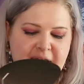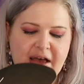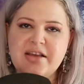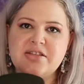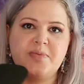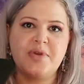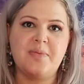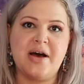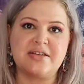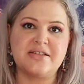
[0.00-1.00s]
I get so many
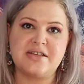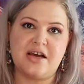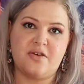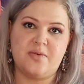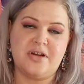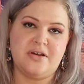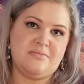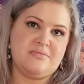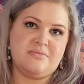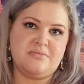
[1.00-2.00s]
boxes, I don't want
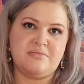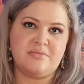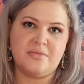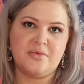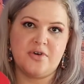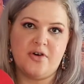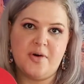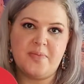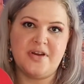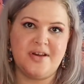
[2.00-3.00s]
to go
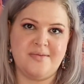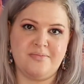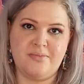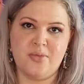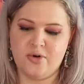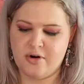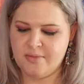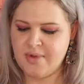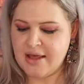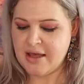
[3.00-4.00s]
up any more.
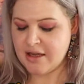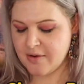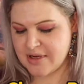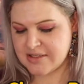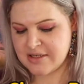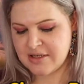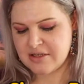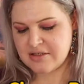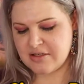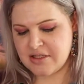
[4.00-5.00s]
Anyways,
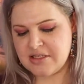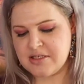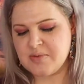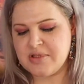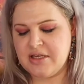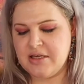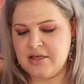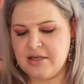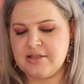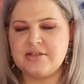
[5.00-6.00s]
so this is what
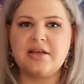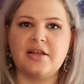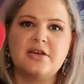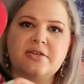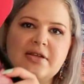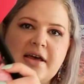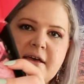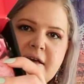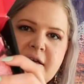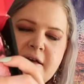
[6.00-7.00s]
the inside looks
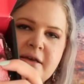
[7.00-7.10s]
like.